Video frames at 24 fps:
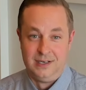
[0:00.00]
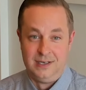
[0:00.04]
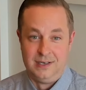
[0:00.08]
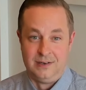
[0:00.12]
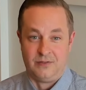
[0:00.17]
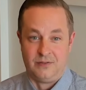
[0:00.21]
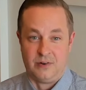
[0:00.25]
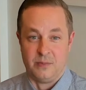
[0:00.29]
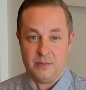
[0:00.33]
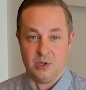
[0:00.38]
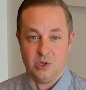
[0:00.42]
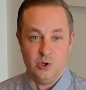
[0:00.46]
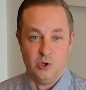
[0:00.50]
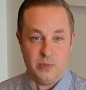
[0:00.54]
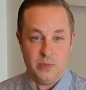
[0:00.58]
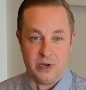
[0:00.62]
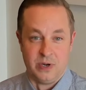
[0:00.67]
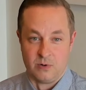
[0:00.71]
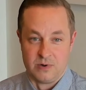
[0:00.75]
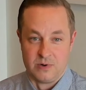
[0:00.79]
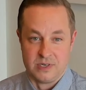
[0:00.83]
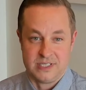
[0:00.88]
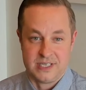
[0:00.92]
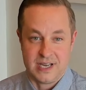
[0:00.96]
from a
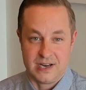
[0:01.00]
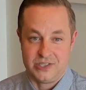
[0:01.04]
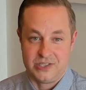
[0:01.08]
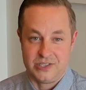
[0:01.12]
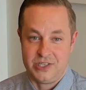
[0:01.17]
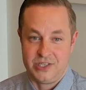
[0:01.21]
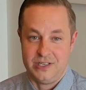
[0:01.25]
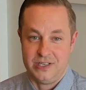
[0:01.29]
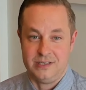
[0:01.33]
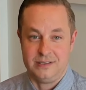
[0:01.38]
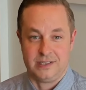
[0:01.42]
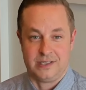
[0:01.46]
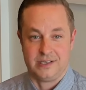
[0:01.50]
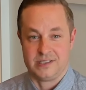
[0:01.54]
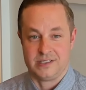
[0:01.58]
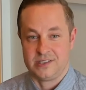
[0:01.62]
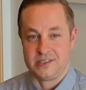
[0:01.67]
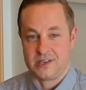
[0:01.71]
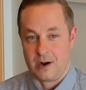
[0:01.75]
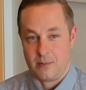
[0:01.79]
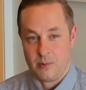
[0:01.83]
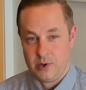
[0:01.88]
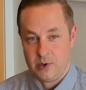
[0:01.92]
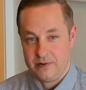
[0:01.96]
looming recession to
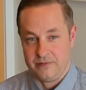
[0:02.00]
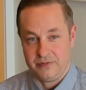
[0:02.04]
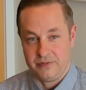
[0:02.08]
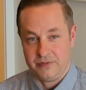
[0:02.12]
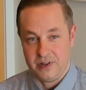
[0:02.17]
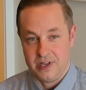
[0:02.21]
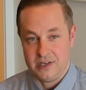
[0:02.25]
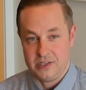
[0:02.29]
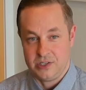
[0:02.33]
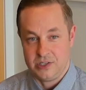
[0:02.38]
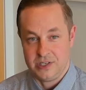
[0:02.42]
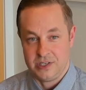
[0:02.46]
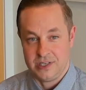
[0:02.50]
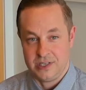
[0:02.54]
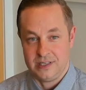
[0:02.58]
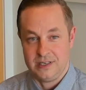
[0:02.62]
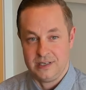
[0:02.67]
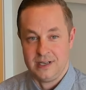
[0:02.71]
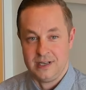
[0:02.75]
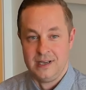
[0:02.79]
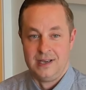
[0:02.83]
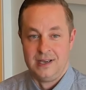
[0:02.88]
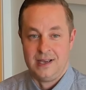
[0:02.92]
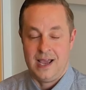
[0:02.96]
stubborn
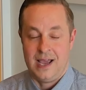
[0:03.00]
inflation,